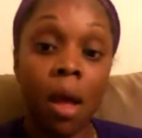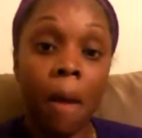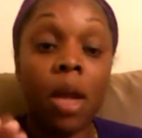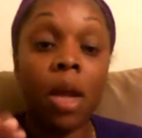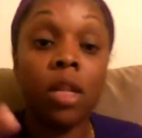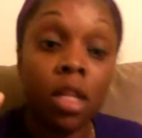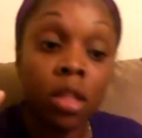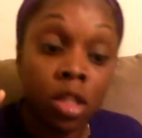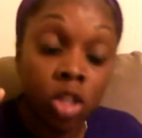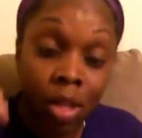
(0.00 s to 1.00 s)
But
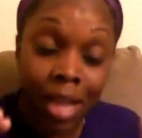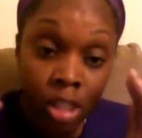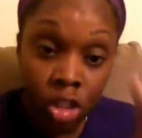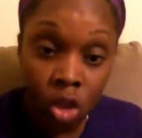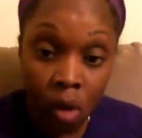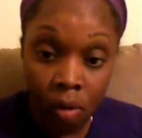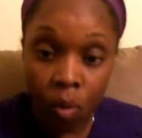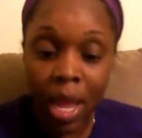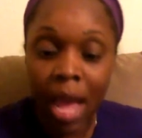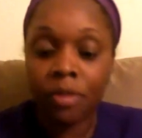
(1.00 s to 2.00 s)
that's Torah.
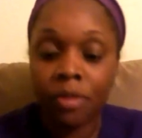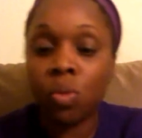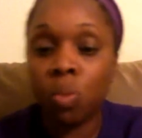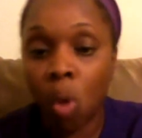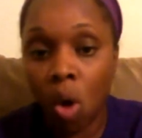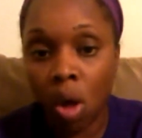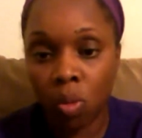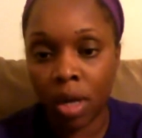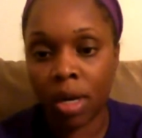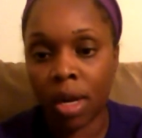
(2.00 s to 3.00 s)
We have to warn
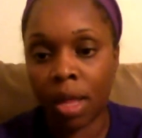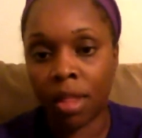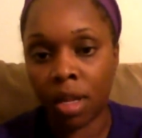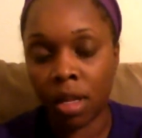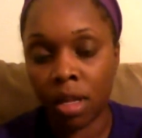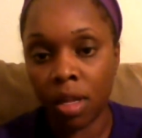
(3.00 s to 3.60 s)
one another.